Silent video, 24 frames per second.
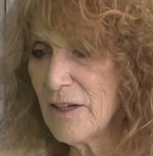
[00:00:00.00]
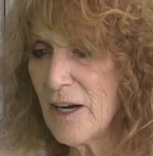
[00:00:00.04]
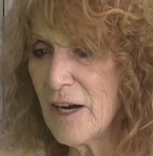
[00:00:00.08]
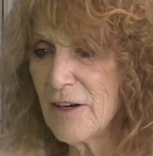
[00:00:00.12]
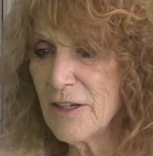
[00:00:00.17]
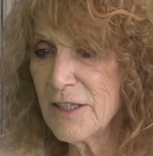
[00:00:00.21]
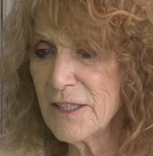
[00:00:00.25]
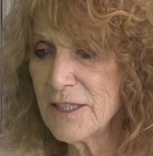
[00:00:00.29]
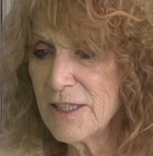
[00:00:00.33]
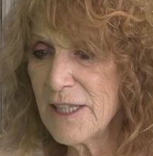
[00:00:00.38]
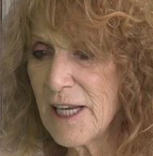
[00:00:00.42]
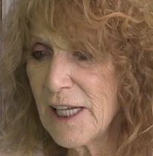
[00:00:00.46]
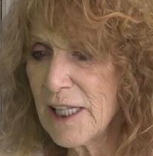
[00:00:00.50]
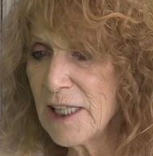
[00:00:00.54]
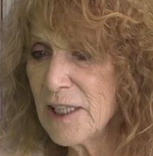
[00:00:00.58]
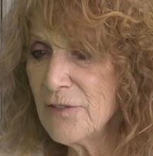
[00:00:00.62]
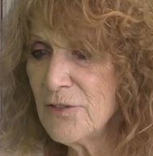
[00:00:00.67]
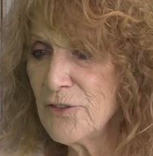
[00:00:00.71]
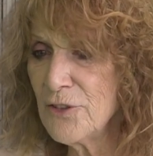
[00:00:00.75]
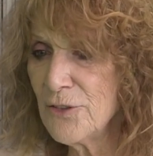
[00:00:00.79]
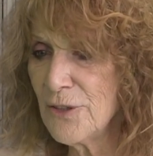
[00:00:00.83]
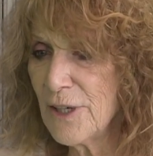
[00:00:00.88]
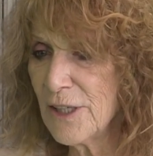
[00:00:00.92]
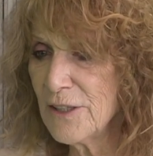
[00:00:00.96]
Our
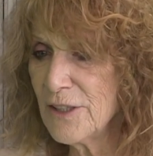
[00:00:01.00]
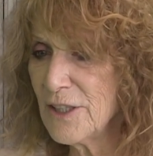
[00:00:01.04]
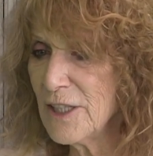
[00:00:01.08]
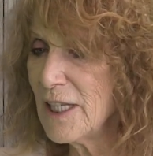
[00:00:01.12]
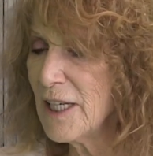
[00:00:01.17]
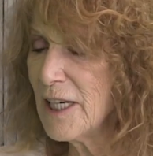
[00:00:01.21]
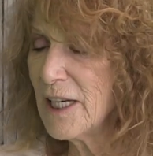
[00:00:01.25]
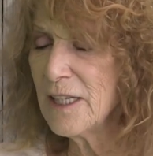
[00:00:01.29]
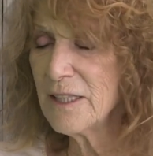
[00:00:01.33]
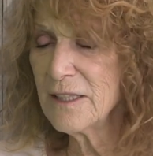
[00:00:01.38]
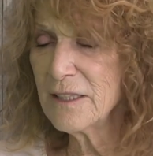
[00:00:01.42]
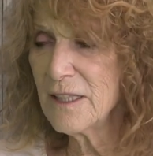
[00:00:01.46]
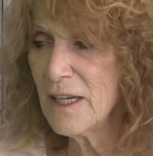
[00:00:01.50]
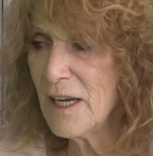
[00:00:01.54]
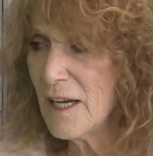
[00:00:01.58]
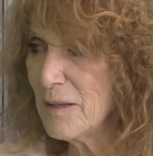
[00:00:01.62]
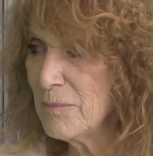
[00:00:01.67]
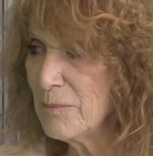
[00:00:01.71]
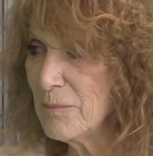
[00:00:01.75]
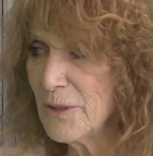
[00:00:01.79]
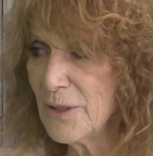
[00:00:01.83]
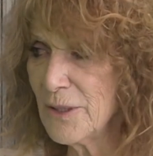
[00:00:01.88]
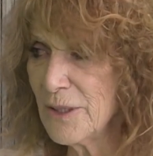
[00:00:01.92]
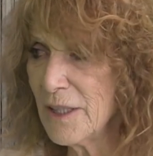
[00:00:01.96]
executive director, Ann
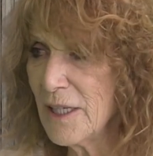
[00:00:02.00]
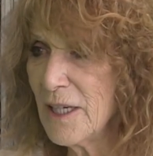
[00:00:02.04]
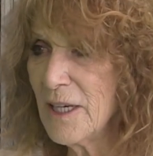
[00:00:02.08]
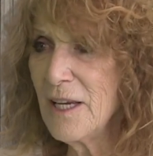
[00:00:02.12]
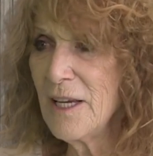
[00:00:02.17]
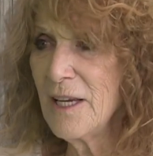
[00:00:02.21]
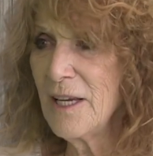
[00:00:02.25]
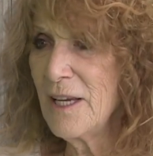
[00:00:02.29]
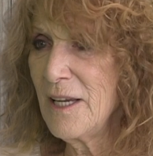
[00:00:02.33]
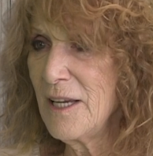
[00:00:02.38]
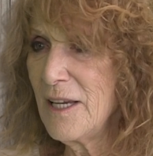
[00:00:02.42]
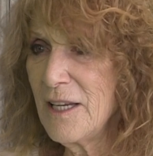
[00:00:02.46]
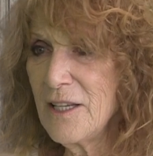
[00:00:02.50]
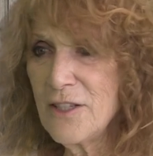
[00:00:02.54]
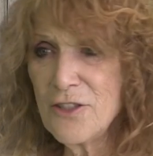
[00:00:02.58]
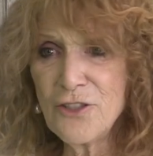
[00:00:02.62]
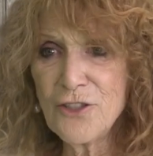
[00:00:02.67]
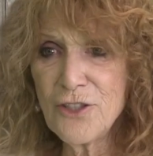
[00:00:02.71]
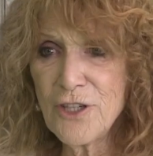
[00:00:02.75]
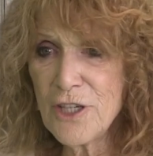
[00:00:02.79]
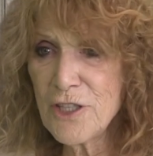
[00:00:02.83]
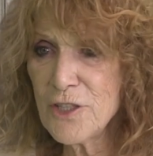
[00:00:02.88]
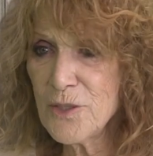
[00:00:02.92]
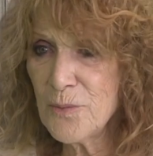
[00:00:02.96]
Gomberg, is
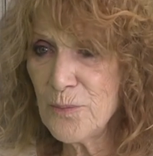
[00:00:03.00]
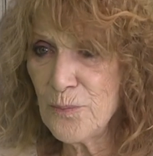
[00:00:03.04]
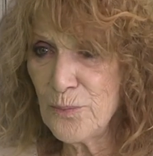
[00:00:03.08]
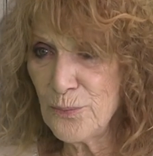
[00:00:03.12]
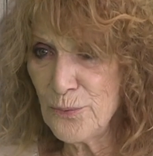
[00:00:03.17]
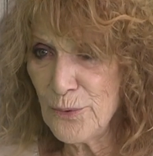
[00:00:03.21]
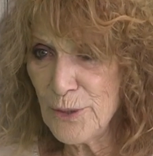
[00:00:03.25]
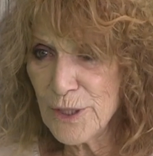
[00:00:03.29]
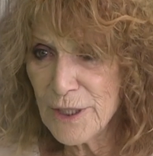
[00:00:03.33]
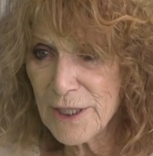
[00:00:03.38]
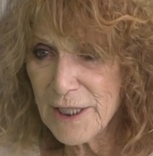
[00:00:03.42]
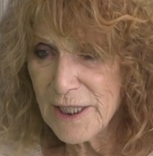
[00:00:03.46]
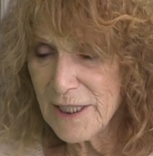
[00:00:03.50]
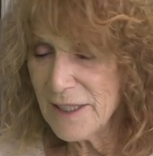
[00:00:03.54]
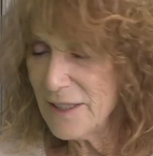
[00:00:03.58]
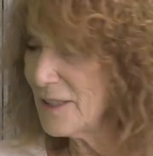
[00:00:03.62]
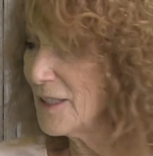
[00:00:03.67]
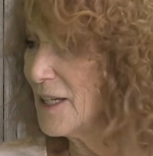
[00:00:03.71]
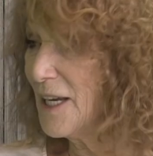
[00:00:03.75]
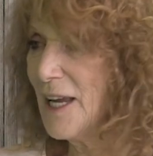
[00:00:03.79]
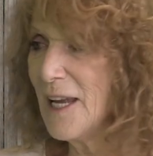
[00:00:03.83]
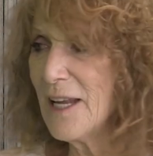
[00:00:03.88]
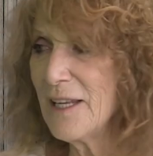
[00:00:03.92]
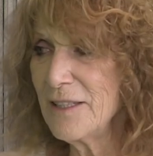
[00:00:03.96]
just brilliant,
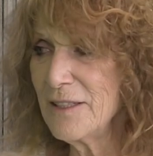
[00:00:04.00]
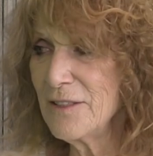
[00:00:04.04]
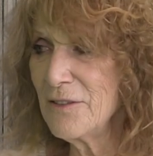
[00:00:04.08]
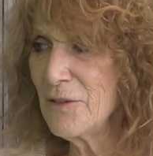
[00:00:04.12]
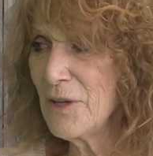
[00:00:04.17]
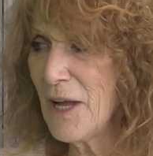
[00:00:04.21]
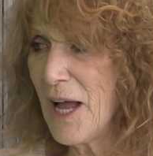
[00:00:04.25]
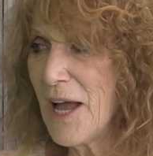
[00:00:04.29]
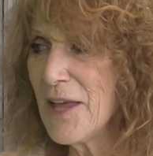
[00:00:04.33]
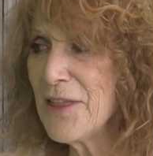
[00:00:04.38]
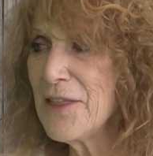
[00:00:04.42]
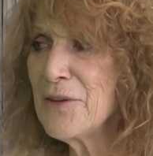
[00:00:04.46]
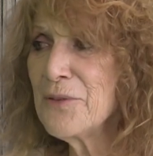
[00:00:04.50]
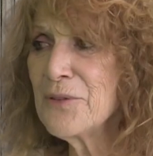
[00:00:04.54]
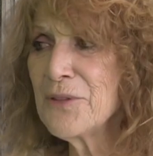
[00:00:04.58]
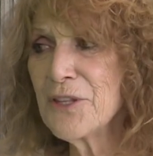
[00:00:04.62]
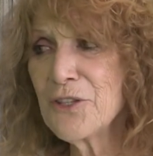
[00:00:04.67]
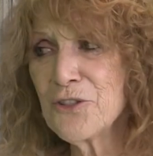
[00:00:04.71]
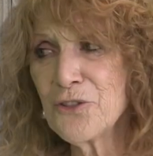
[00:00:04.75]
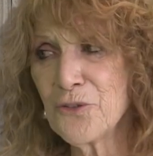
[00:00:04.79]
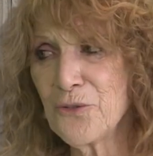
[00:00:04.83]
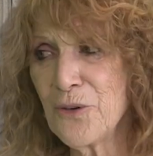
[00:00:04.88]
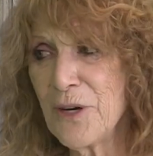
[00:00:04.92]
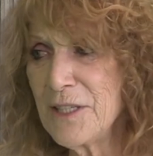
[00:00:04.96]
and I think
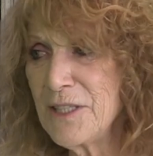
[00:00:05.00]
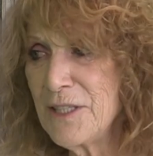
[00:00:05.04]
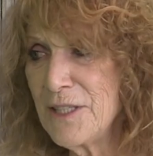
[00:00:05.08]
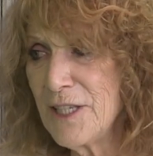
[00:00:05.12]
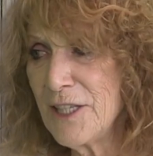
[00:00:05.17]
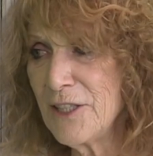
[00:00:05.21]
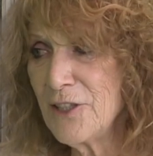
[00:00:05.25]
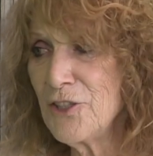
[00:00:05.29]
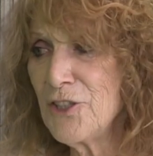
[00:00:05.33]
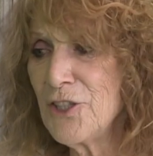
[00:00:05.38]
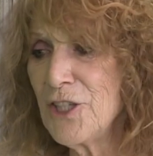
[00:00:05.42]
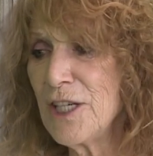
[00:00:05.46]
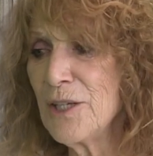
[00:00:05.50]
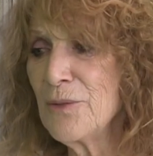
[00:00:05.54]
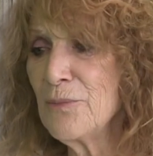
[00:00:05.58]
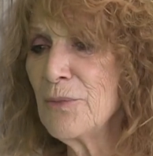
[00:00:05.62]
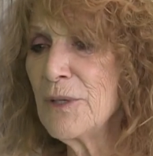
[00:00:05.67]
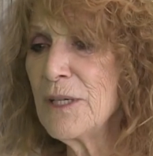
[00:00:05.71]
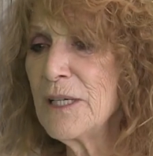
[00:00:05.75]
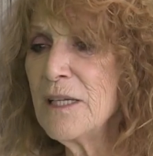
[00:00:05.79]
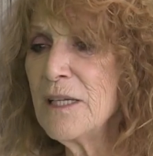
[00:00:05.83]
there's great synergy, and